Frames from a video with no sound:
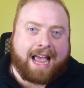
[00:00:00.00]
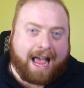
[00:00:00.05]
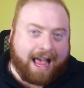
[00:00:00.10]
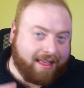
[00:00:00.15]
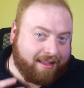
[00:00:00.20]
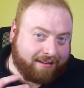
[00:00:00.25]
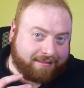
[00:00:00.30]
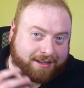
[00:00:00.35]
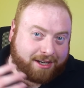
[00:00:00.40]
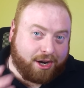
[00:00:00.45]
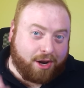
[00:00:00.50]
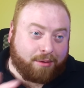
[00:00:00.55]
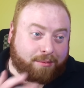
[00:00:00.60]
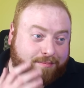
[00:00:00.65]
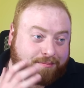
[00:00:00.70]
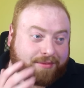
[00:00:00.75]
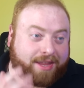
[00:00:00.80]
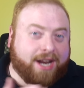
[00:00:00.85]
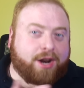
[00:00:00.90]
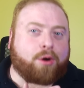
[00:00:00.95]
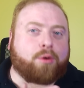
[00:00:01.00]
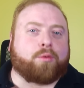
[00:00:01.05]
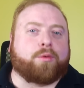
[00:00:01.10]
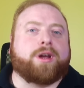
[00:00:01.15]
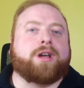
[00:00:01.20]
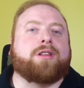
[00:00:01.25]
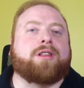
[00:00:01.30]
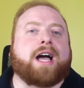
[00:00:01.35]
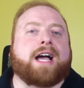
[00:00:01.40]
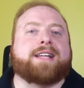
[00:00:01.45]
And they don't
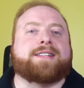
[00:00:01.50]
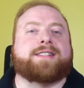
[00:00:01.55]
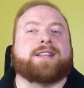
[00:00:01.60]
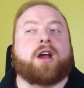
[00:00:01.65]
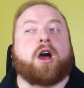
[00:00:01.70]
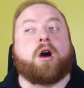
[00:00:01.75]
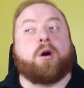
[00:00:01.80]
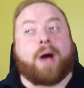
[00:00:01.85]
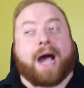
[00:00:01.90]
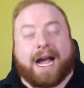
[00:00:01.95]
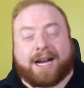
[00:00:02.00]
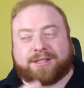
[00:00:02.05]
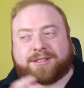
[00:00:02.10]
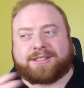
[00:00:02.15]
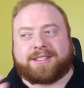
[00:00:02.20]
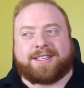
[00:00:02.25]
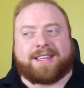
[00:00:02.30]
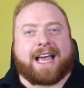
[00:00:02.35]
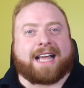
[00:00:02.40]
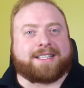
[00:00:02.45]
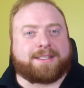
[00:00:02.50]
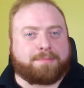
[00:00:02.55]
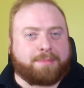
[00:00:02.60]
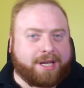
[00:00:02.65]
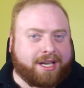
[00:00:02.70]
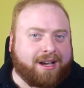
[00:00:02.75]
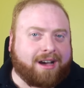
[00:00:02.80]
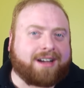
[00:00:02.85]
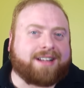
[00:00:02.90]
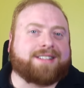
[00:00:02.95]
realize that, actually that's
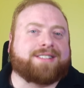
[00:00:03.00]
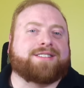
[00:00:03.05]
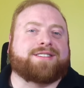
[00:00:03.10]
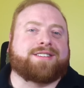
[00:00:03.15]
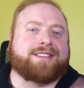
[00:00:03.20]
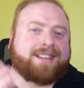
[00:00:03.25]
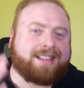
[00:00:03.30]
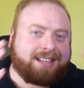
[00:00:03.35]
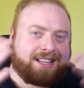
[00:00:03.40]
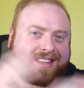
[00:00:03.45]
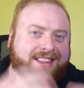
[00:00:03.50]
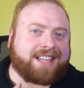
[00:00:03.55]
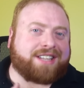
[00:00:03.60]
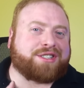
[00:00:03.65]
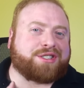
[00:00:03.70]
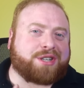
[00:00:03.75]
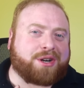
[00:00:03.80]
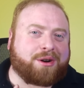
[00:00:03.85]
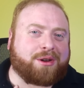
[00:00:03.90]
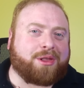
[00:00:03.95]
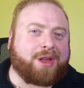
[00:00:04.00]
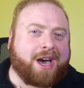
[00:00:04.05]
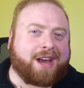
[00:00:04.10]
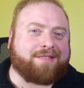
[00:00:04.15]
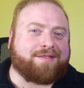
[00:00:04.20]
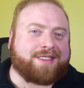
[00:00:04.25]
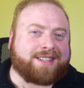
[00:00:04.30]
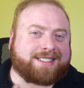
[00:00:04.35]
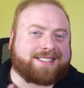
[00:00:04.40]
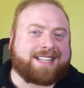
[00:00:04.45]
because they share a lot
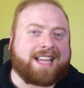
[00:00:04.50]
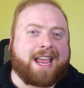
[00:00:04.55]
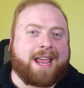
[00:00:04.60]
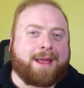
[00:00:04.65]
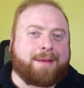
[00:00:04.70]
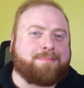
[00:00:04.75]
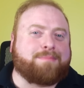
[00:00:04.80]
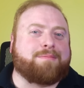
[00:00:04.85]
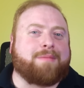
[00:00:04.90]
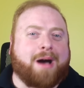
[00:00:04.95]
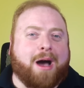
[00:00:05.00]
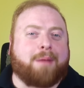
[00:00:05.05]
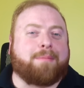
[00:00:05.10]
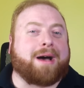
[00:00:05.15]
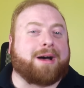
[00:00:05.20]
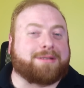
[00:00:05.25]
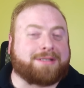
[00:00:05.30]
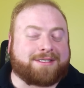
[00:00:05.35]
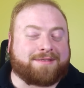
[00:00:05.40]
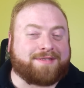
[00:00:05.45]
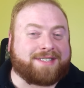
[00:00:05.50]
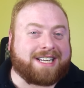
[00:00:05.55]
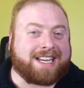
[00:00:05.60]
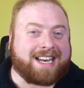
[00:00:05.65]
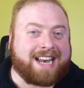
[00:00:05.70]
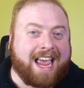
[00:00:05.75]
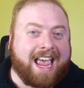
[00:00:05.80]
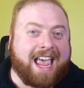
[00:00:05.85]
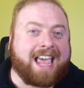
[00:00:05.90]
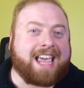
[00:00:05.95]
of the same amounts of
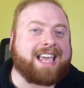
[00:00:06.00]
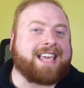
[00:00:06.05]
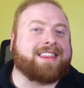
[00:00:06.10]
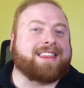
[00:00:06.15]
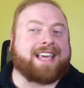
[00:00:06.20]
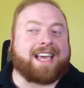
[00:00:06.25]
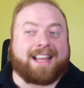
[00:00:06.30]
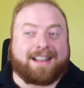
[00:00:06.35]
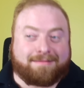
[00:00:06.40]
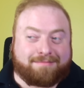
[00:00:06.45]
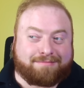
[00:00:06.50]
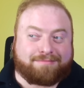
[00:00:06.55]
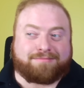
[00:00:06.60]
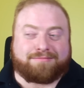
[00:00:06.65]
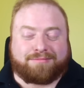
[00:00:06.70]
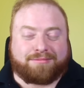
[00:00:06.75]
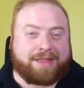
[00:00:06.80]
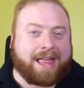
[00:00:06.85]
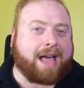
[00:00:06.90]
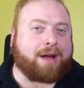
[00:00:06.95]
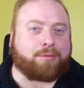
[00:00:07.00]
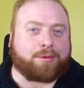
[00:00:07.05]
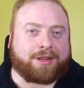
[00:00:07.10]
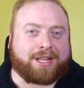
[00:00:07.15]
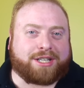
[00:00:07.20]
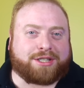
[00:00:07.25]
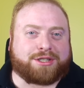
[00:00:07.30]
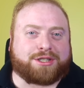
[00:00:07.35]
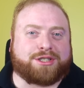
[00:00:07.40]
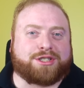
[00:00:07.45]
DNA that
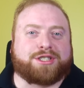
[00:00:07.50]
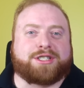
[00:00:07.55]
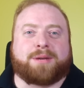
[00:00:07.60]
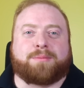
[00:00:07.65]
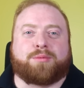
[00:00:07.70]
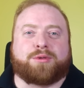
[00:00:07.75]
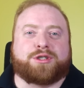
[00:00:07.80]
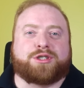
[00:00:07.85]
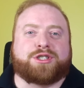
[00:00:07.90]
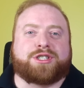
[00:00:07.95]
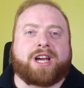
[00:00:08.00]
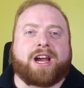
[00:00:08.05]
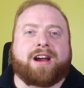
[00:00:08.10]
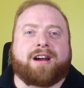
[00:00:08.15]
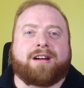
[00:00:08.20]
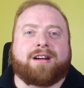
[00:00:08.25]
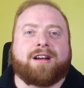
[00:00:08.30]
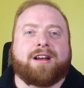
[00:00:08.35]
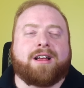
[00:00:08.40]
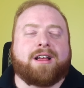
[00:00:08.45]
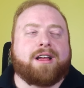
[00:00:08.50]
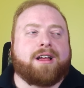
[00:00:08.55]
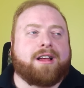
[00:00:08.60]
relationship would share.